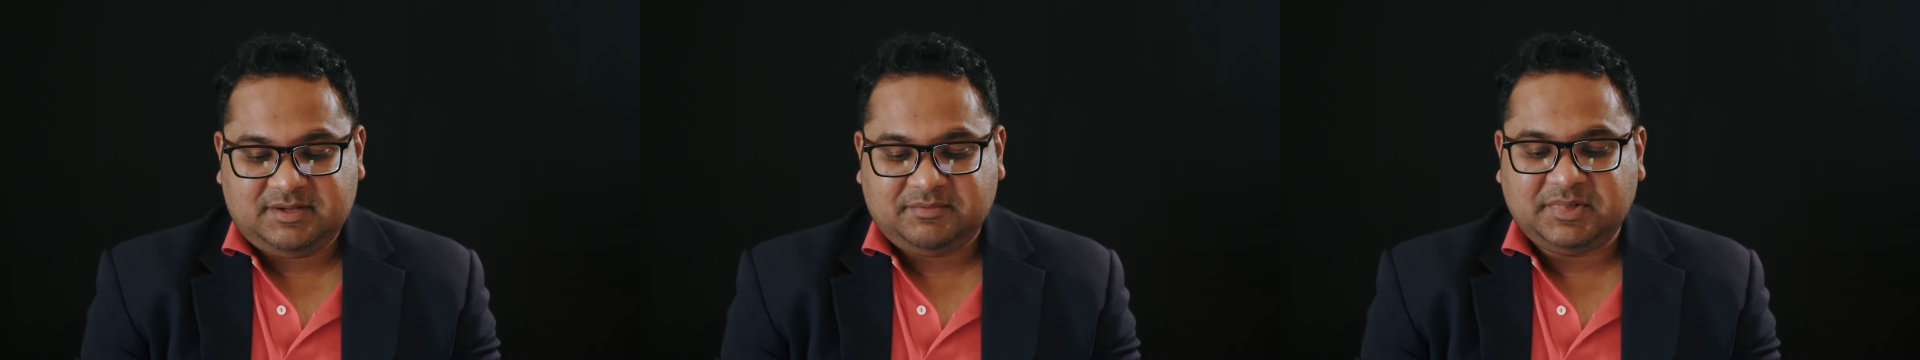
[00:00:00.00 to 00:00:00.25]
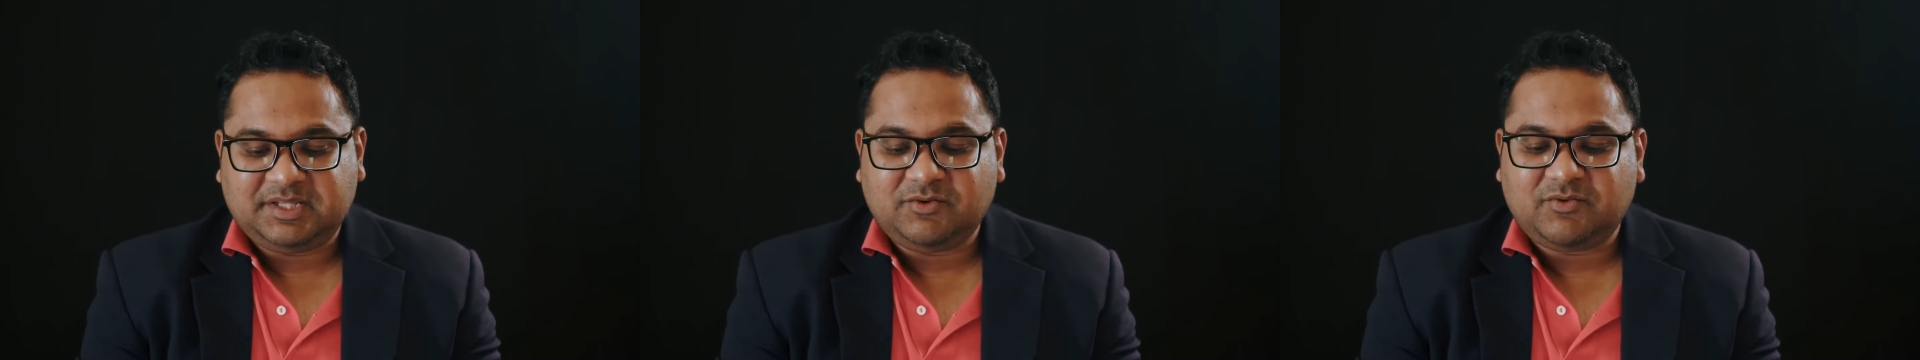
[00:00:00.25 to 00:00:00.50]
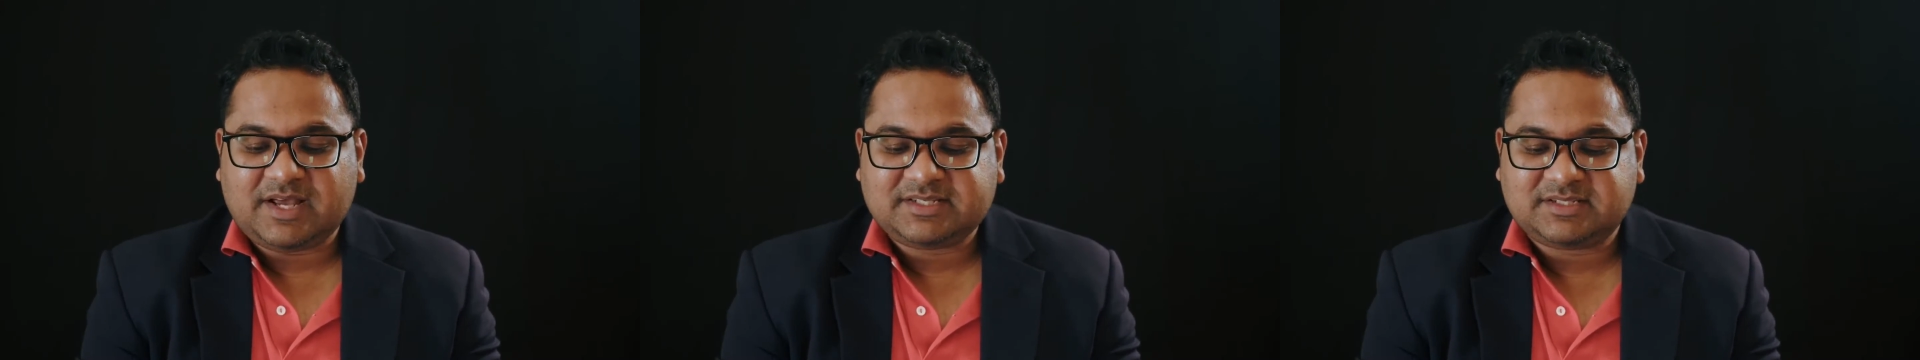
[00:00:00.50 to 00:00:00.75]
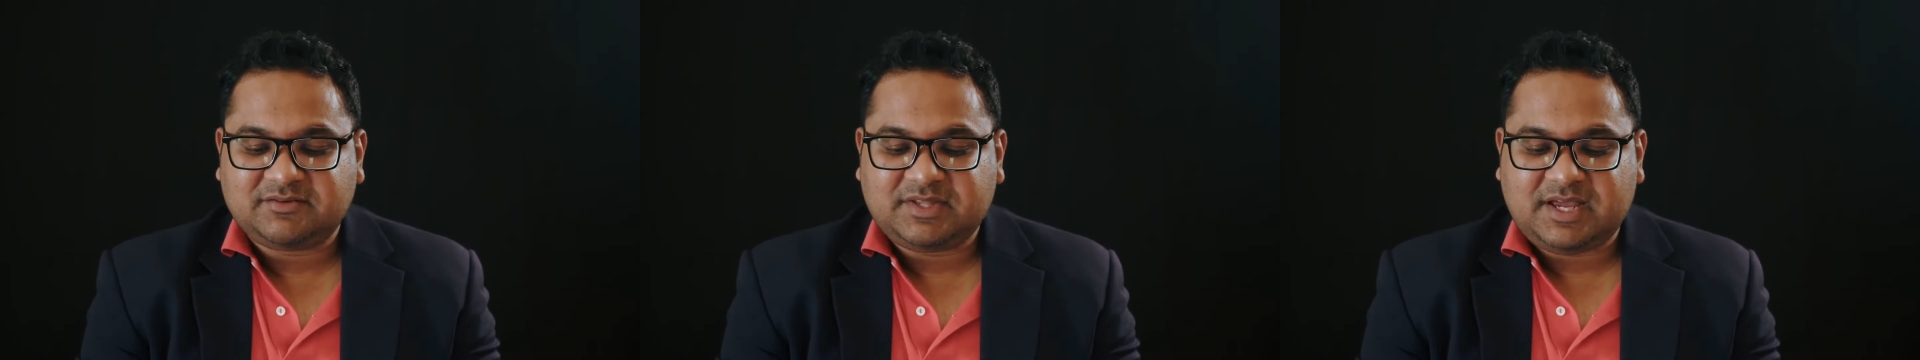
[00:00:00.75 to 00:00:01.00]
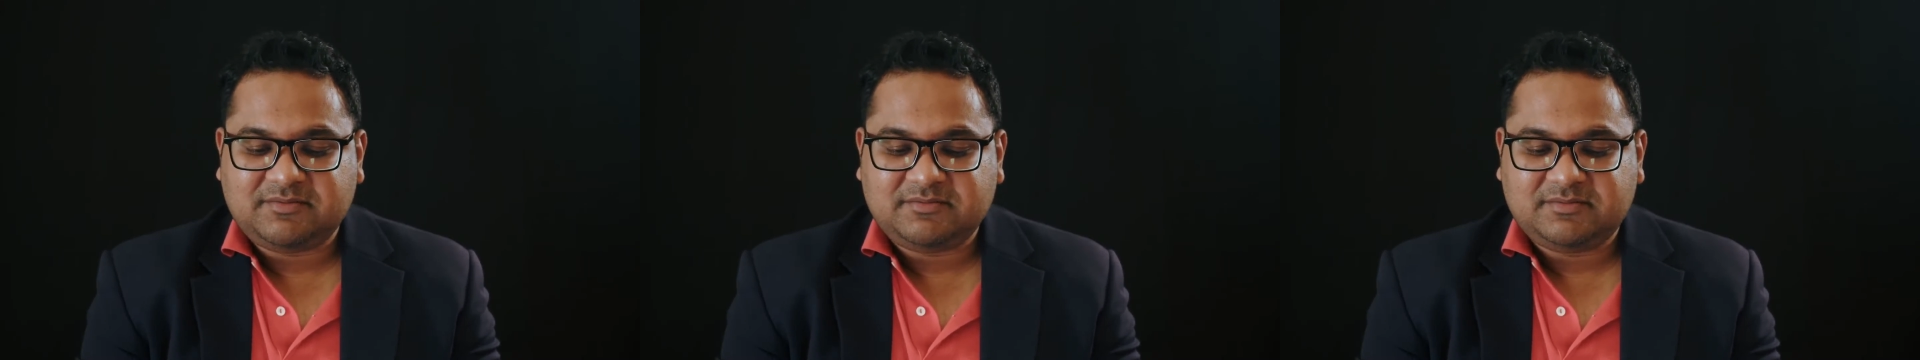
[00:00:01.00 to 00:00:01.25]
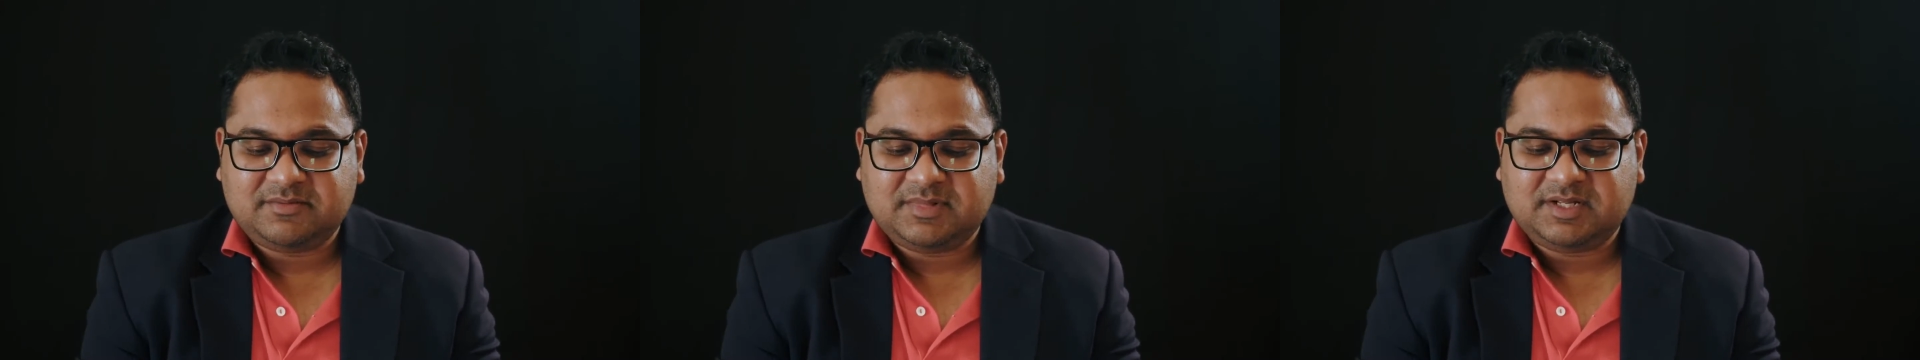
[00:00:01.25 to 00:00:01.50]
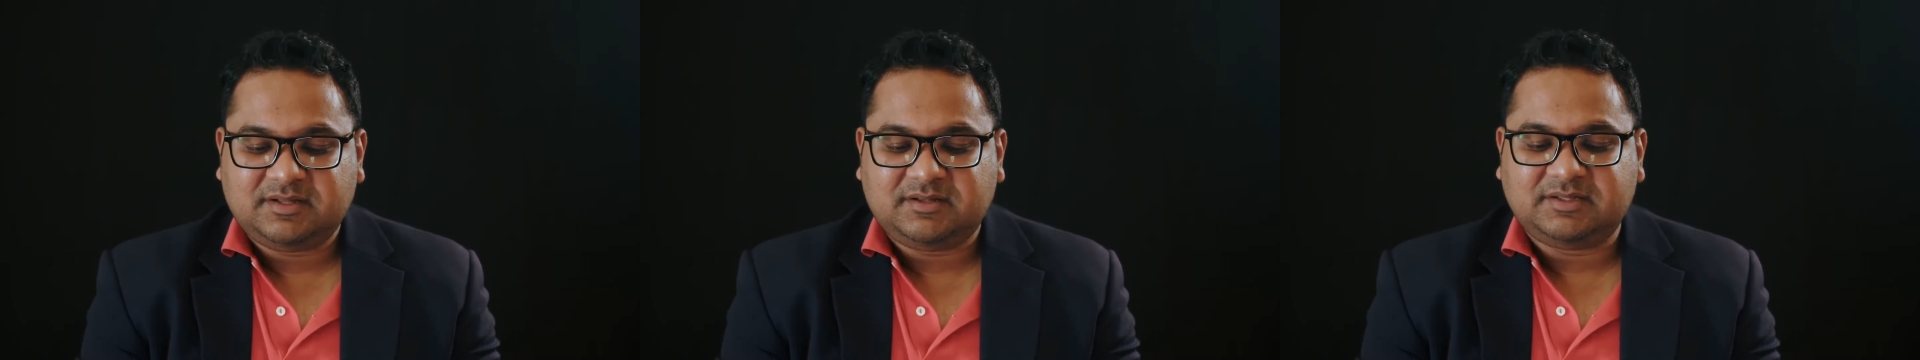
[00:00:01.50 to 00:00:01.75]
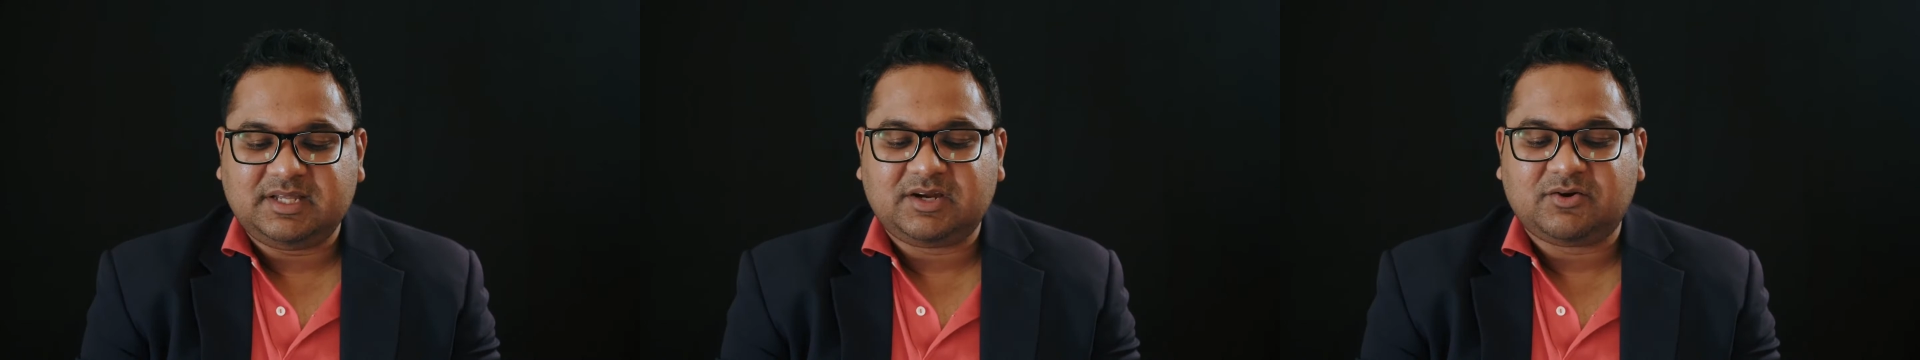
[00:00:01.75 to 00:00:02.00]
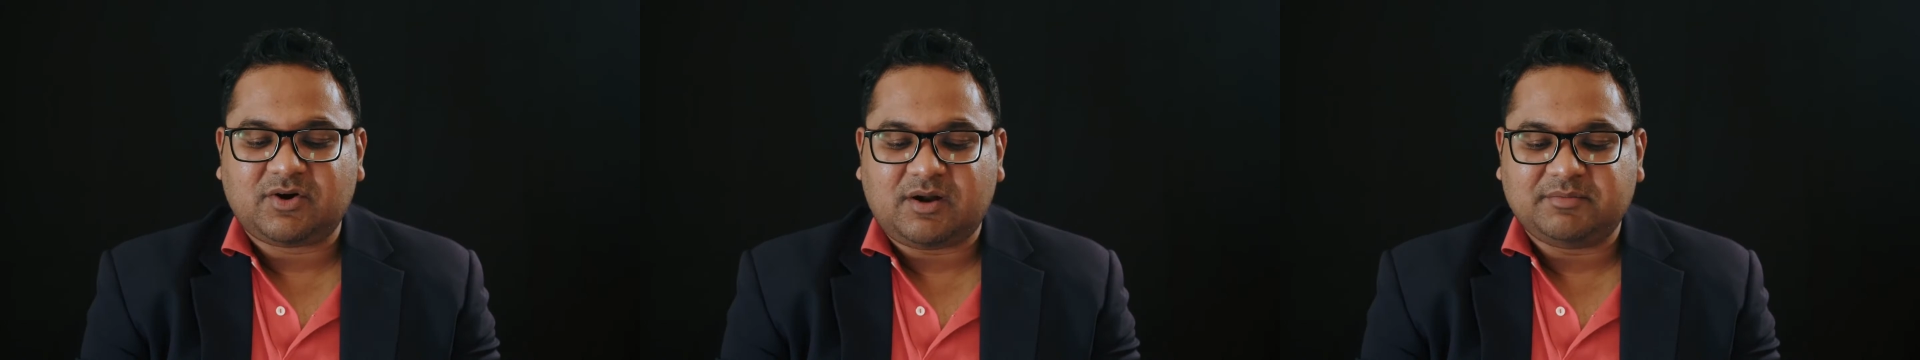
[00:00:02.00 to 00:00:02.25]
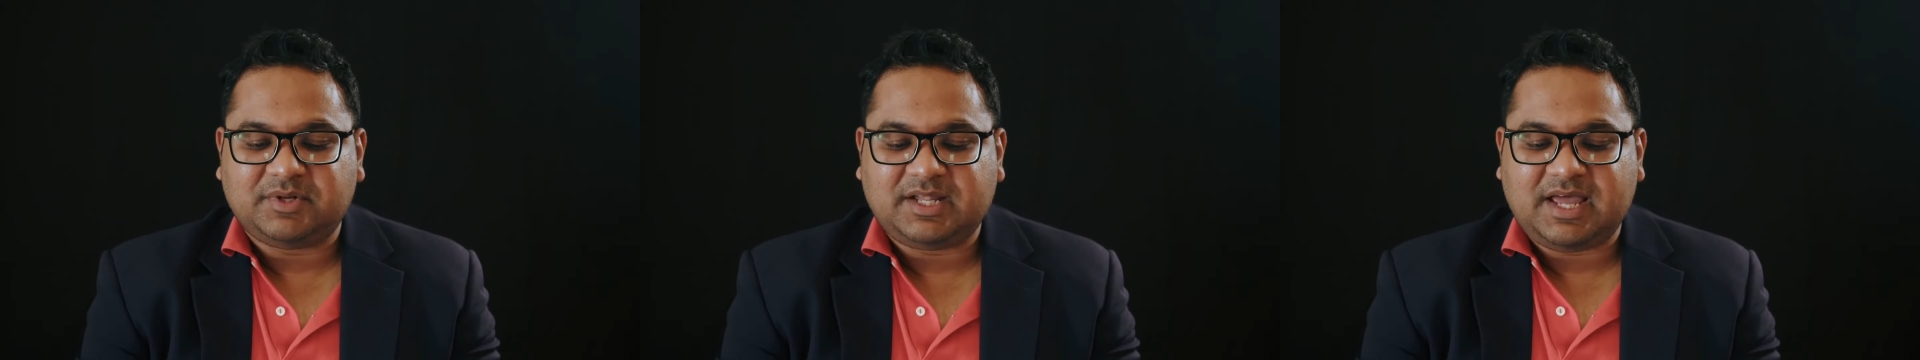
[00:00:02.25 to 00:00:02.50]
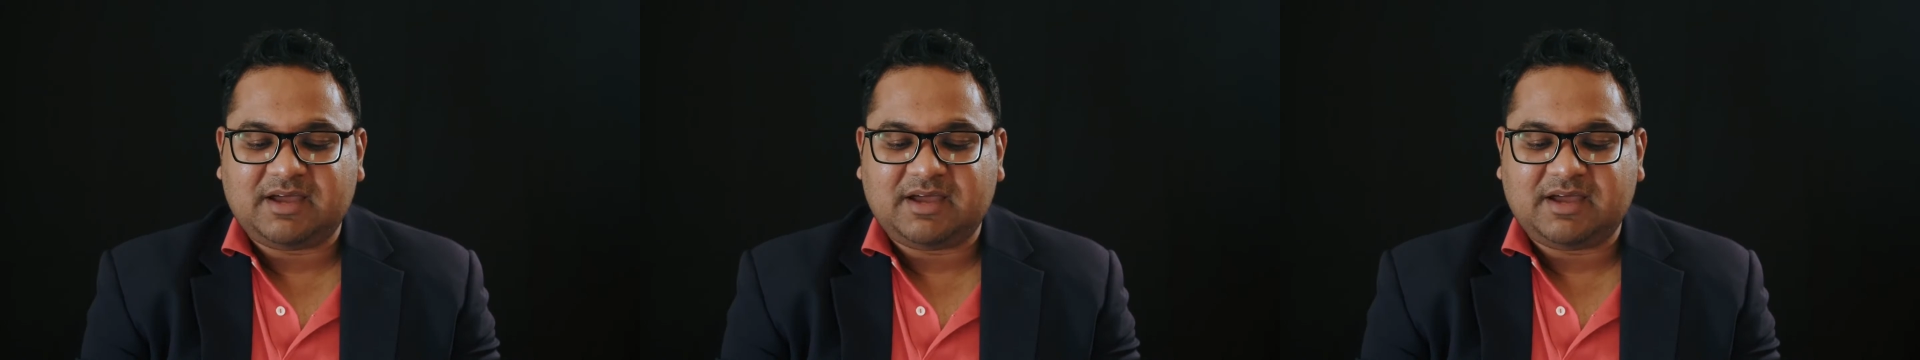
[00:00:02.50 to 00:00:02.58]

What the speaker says: But the rest of them, they grumble